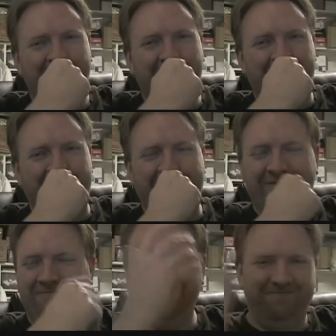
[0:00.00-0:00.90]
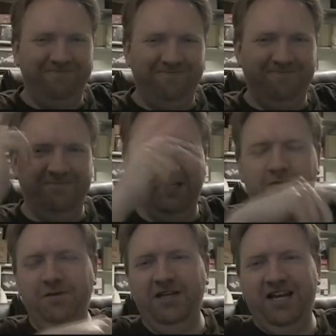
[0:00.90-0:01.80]
Which,
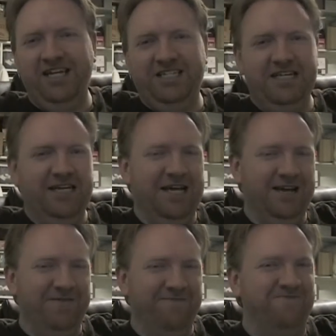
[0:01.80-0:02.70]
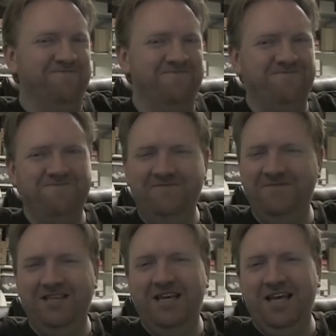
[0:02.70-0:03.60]
me being as I am,
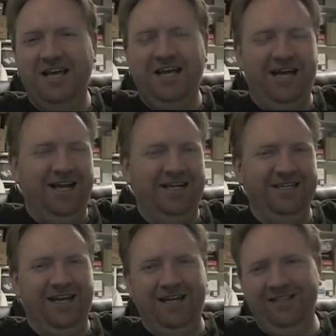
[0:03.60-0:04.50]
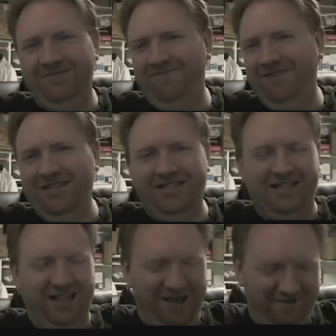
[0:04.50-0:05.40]
I
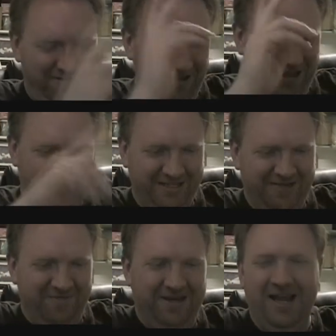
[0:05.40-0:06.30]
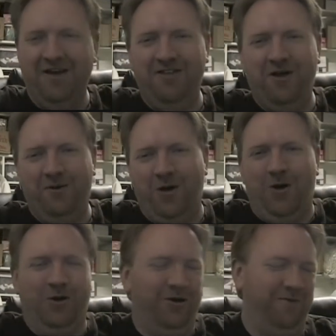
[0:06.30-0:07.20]
busted laughing on that because I've been down that
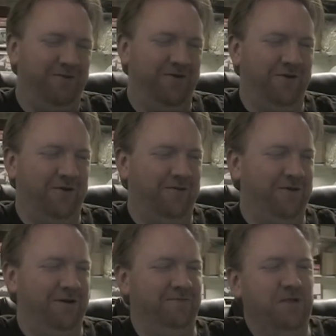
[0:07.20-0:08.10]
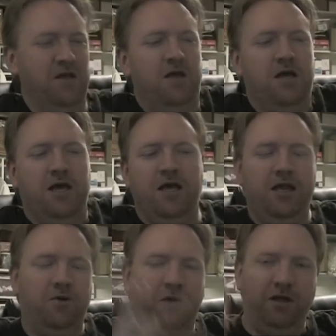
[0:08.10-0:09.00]
road before. But
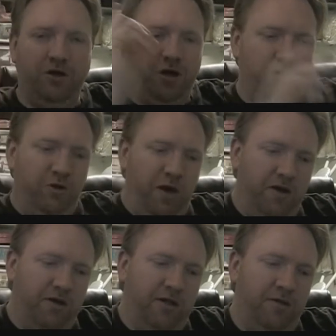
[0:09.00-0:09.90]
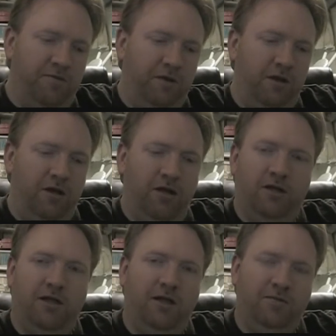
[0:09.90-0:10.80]
anyway, they all go out
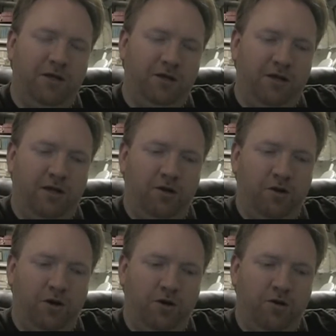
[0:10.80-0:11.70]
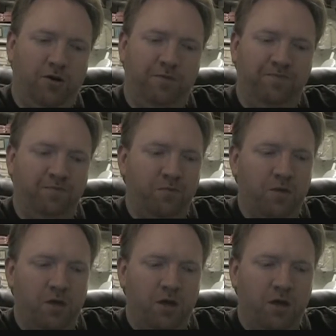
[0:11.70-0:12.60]
clubbing in here,
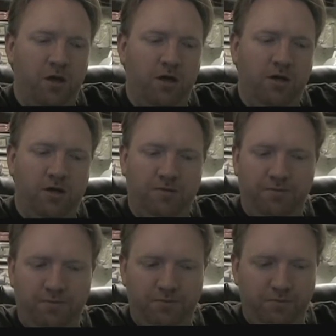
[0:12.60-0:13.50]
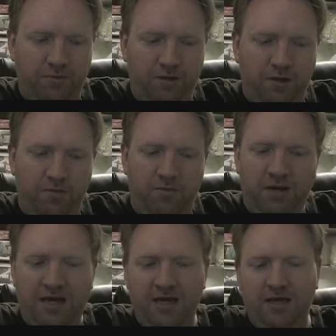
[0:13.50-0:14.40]
and
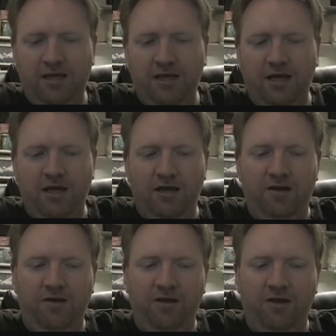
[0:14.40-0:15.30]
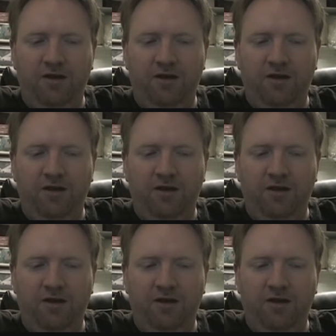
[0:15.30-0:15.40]
Mike and